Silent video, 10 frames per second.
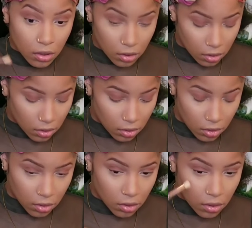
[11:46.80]

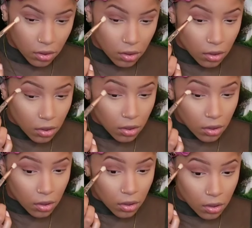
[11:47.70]

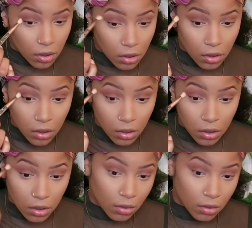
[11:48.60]
No one is speaking in this clip.